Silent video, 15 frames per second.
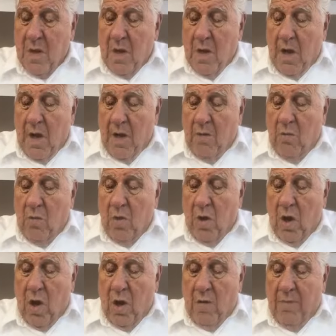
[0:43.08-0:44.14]
and were
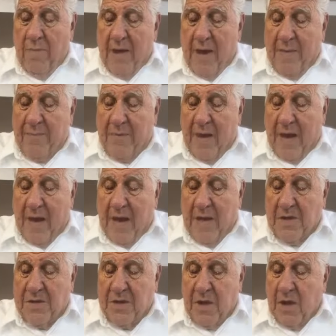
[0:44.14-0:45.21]
all
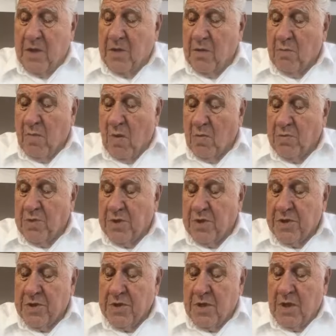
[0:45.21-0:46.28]
baptized into
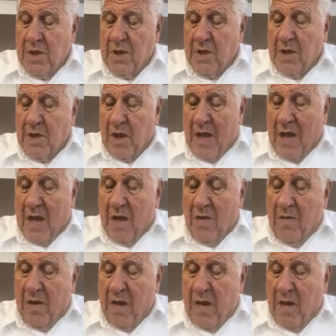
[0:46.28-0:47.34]
Moses in the
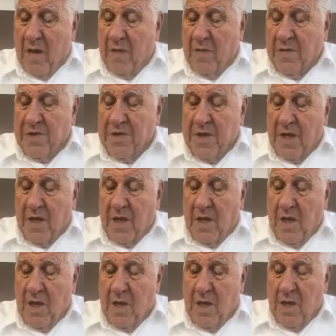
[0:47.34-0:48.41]
cloud and in the sea,
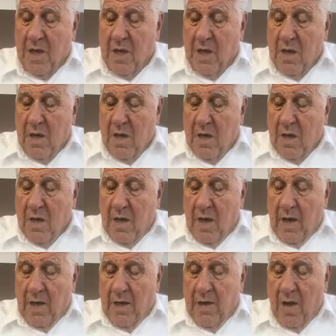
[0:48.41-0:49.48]

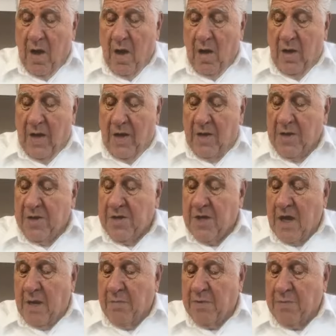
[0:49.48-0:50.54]
and did all eat the
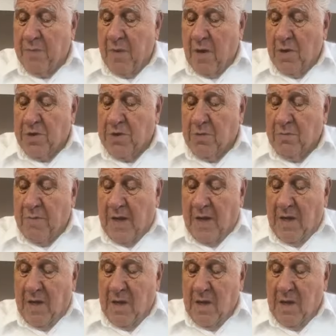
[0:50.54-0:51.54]
same spiritual meat,